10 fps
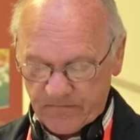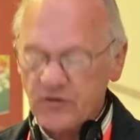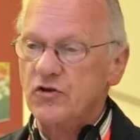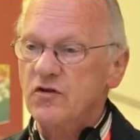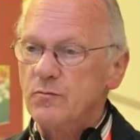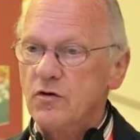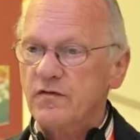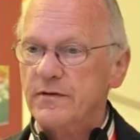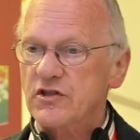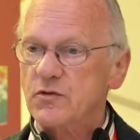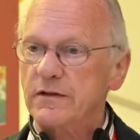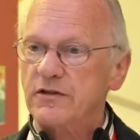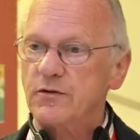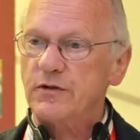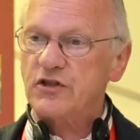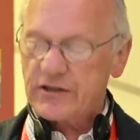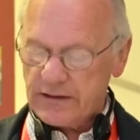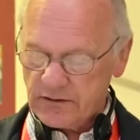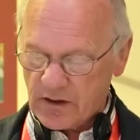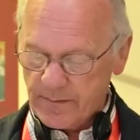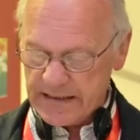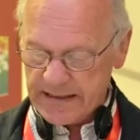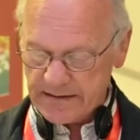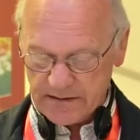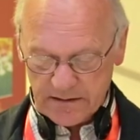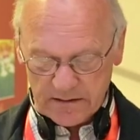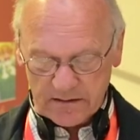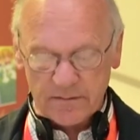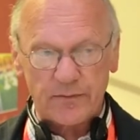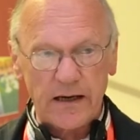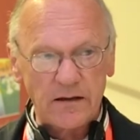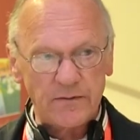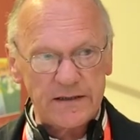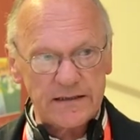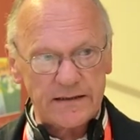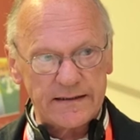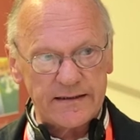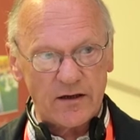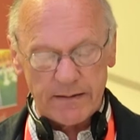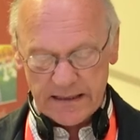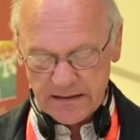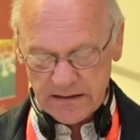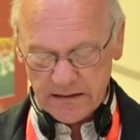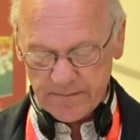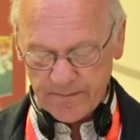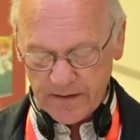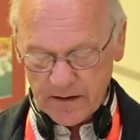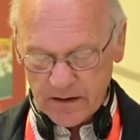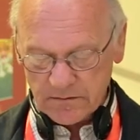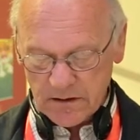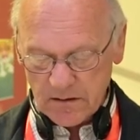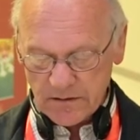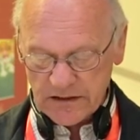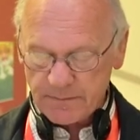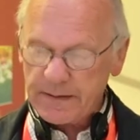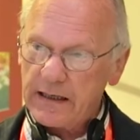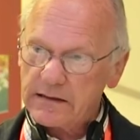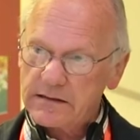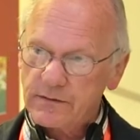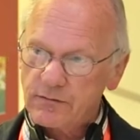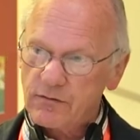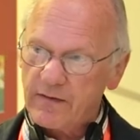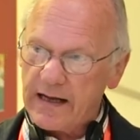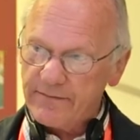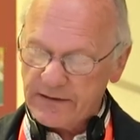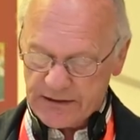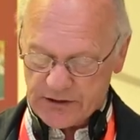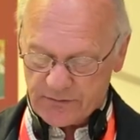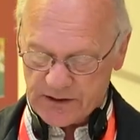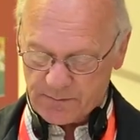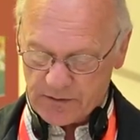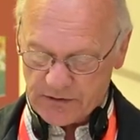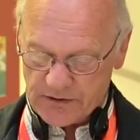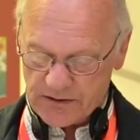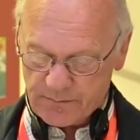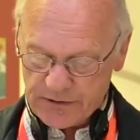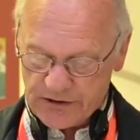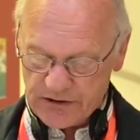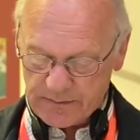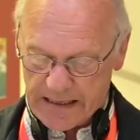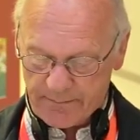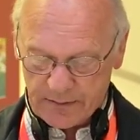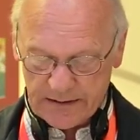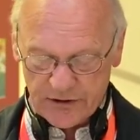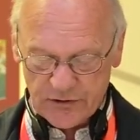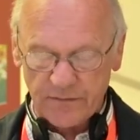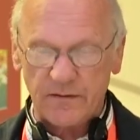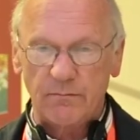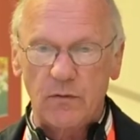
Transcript: The two movements which still dominate, the Brahuis and the Deobandis, arose as part of a revivalist response to the British abolition of the